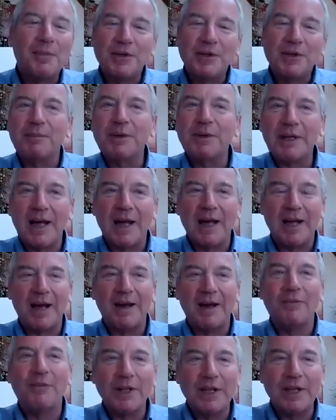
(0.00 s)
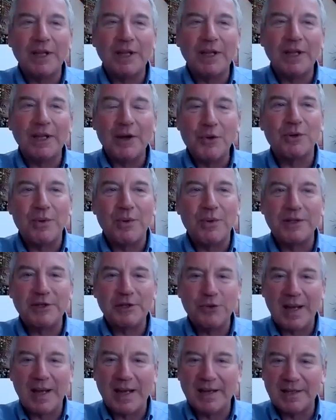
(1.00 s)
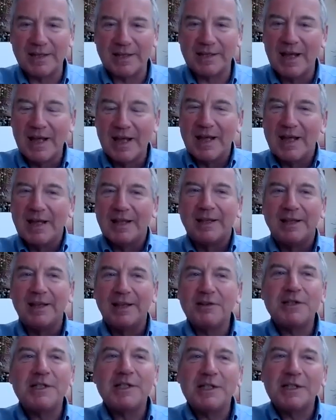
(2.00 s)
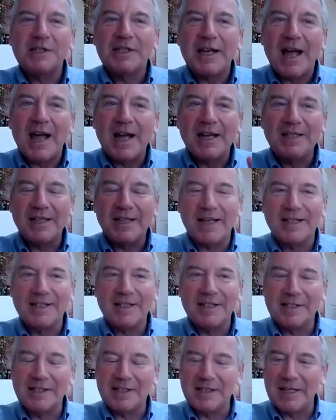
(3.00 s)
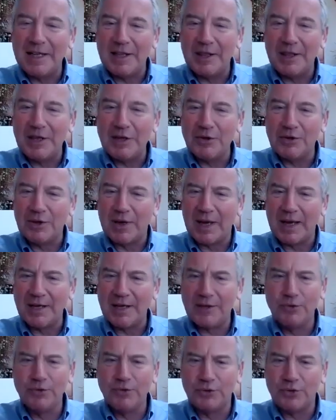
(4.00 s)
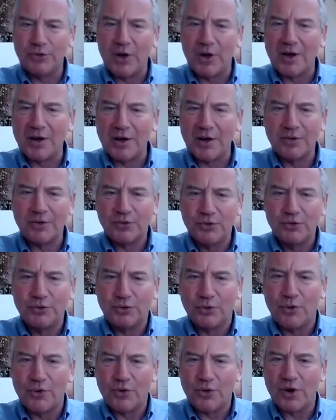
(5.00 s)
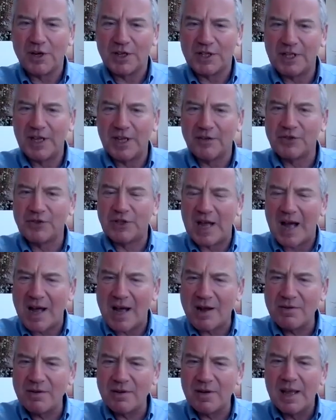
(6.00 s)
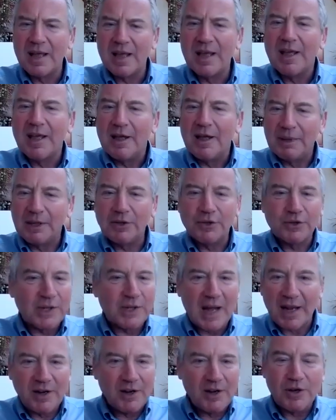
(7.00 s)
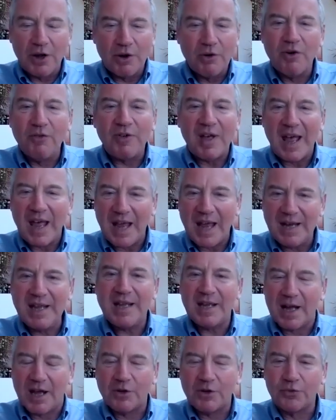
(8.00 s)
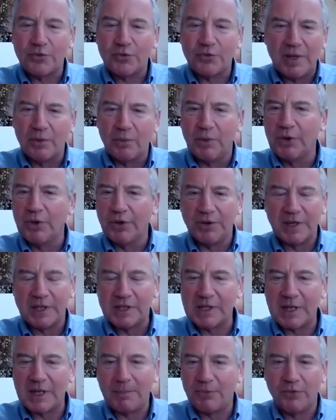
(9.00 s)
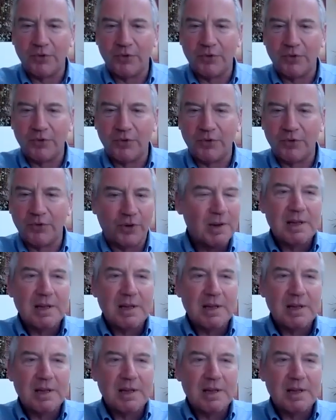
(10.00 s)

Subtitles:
but what I also wanted to add is there is a slight tendency in the UK to talk ourselves down, because I don't know of any country in the world except for